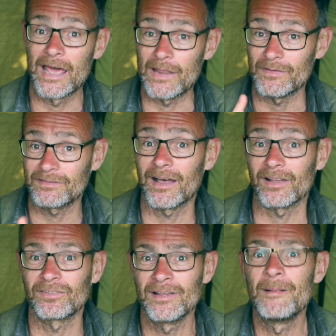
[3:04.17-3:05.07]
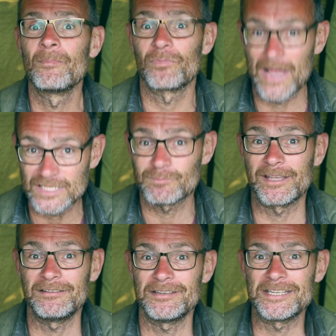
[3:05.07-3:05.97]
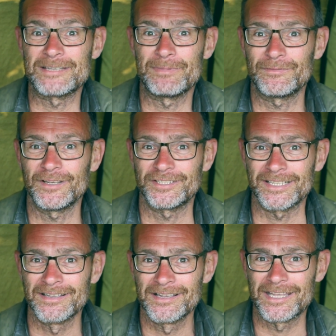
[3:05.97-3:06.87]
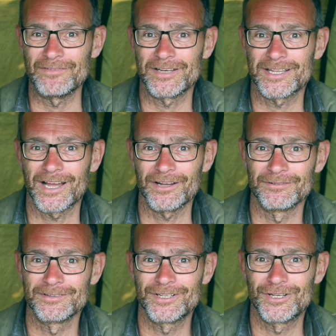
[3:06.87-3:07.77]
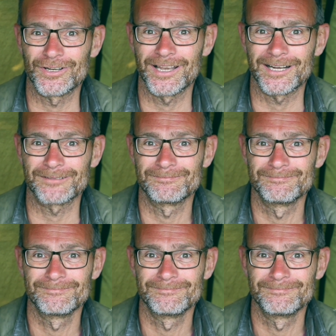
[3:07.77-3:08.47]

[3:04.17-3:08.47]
And if it does, that's where you need to be fishing. Give it a go. Good luck.